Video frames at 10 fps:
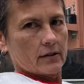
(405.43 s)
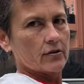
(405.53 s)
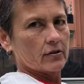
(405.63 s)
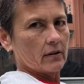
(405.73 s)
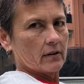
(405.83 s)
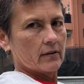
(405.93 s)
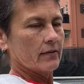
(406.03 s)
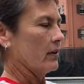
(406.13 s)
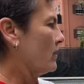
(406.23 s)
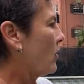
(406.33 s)

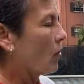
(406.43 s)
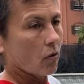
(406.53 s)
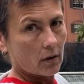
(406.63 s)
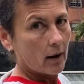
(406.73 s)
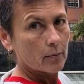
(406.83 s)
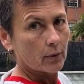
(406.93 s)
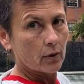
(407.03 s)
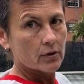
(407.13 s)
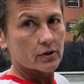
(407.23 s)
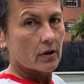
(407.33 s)
serve or
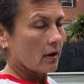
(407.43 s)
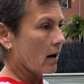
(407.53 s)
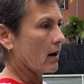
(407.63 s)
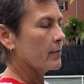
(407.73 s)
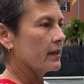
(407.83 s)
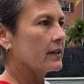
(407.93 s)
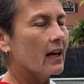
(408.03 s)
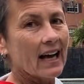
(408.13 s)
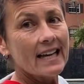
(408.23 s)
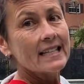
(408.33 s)
approach, come in,
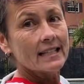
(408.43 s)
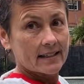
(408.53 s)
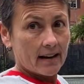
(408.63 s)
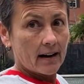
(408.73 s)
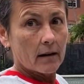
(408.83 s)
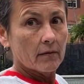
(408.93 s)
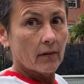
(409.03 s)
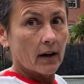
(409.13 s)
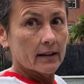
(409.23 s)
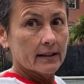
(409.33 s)
set up
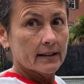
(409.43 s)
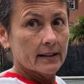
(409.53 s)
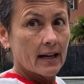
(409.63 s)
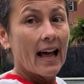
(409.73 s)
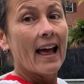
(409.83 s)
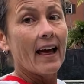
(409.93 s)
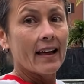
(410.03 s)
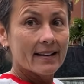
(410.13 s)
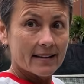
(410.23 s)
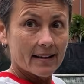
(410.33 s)
volley,
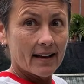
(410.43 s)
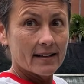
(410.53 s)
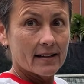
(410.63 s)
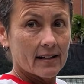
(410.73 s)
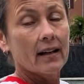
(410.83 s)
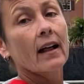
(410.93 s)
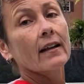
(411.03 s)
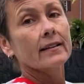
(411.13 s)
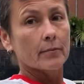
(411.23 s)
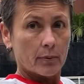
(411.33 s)
and then
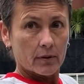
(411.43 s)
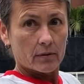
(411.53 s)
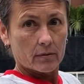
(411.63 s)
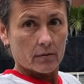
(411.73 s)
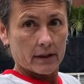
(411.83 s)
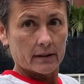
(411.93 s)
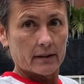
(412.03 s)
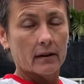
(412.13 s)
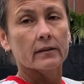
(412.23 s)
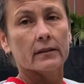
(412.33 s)
they put it away
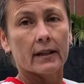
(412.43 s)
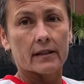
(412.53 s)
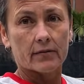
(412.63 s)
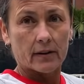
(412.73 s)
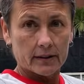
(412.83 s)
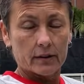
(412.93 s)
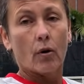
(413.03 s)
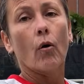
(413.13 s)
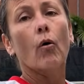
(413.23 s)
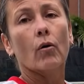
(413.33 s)
on the next volley
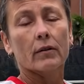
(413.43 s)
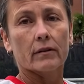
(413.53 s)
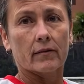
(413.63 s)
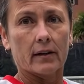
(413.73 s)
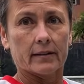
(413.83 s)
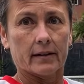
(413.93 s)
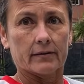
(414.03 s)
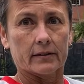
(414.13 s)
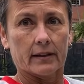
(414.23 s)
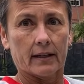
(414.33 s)
or the volley
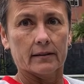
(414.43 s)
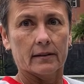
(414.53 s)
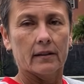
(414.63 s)
after that.